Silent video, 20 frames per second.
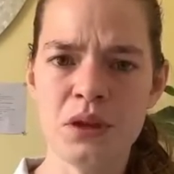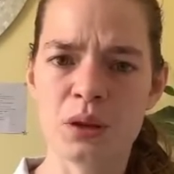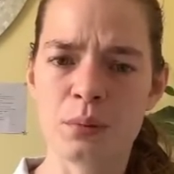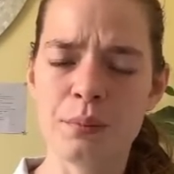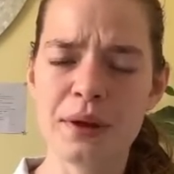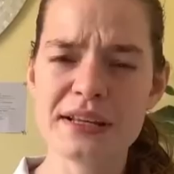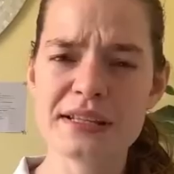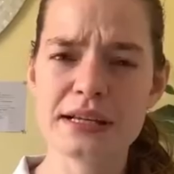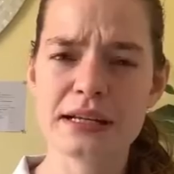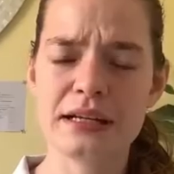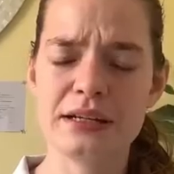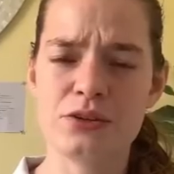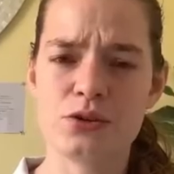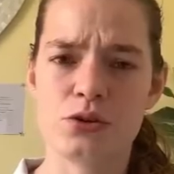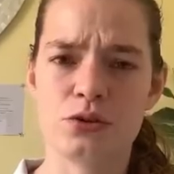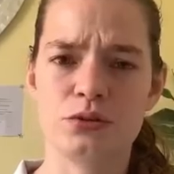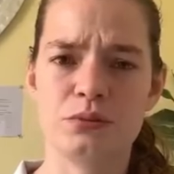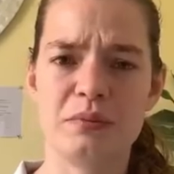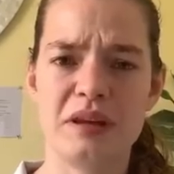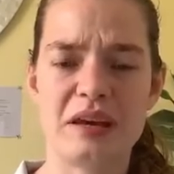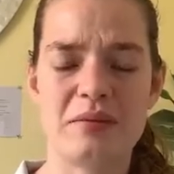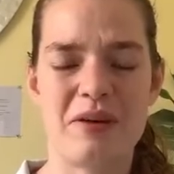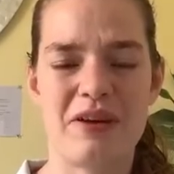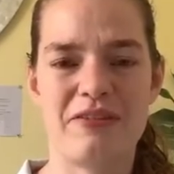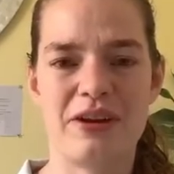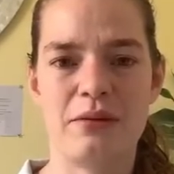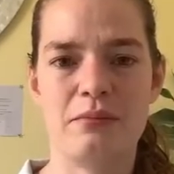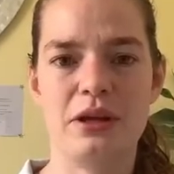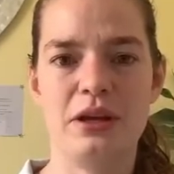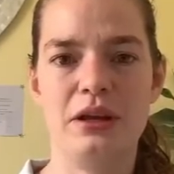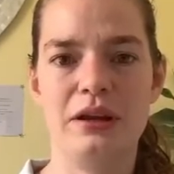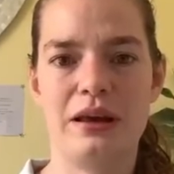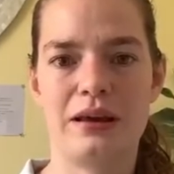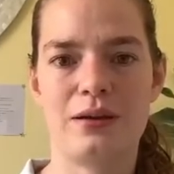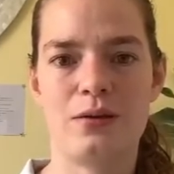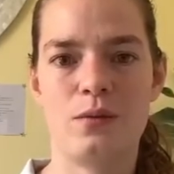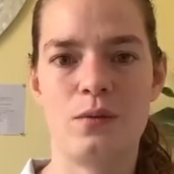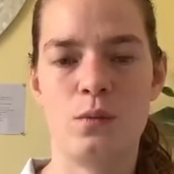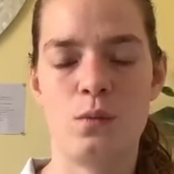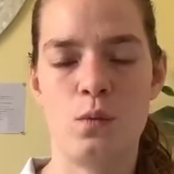basically told me and my family like
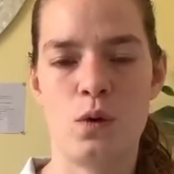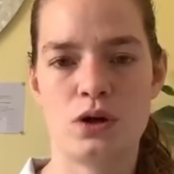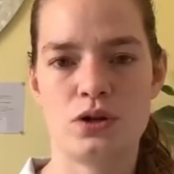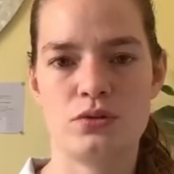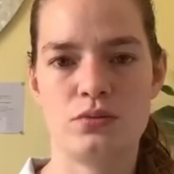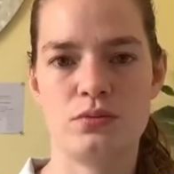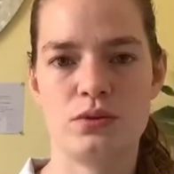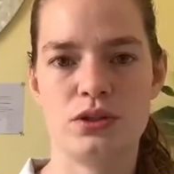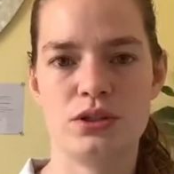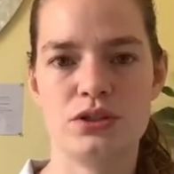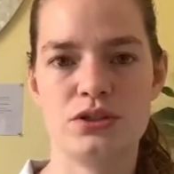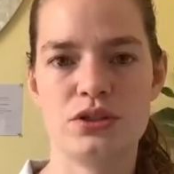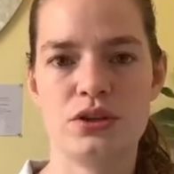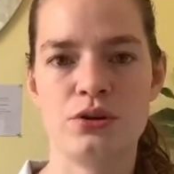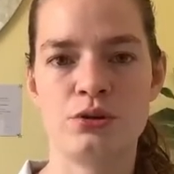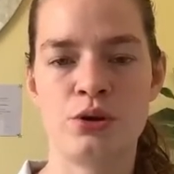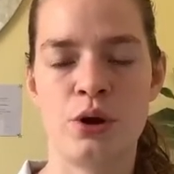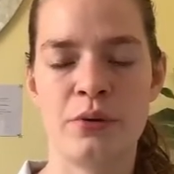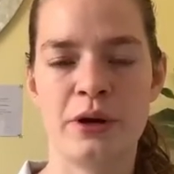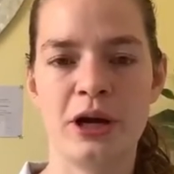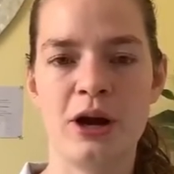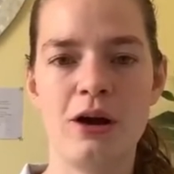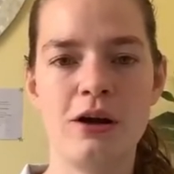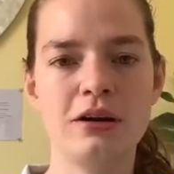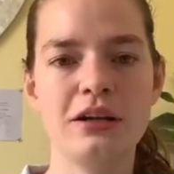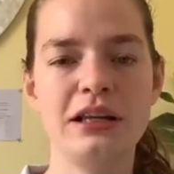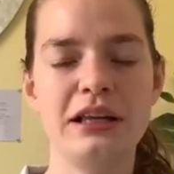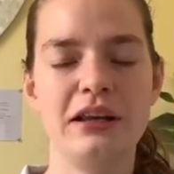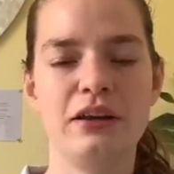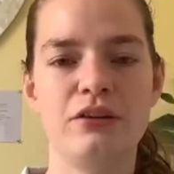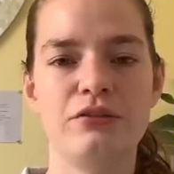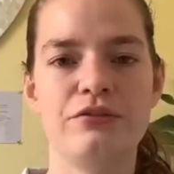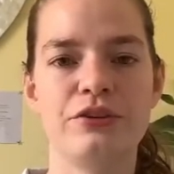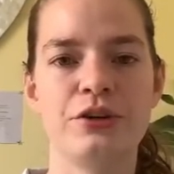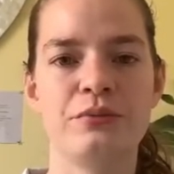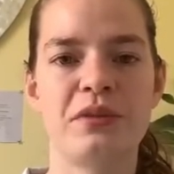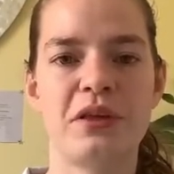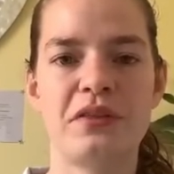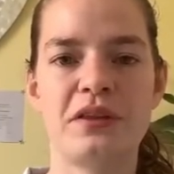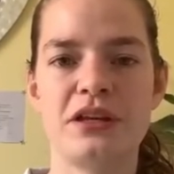what was going on. He
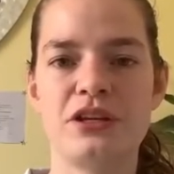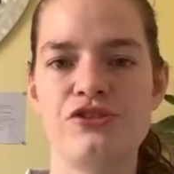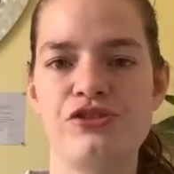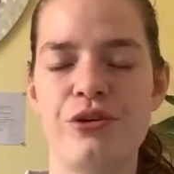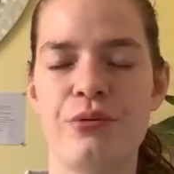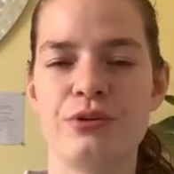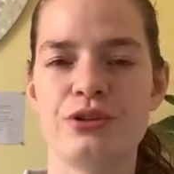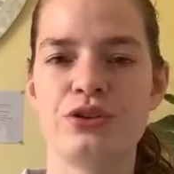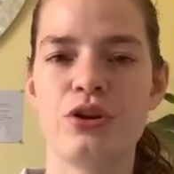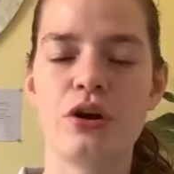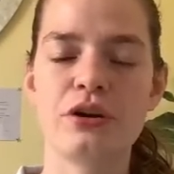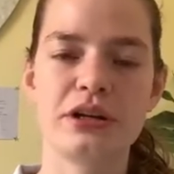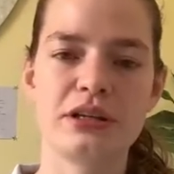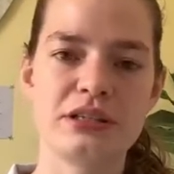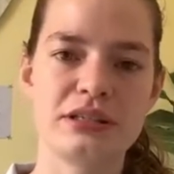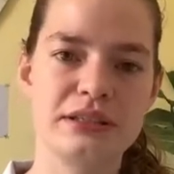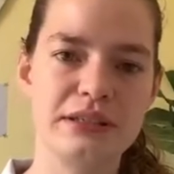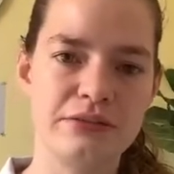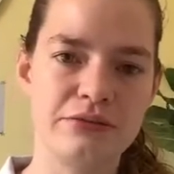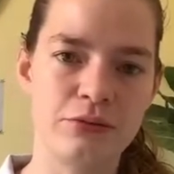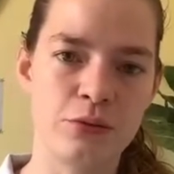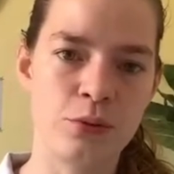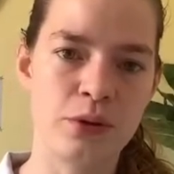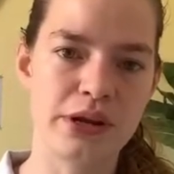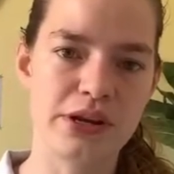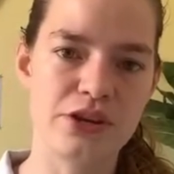confirmed that the injury was not a C4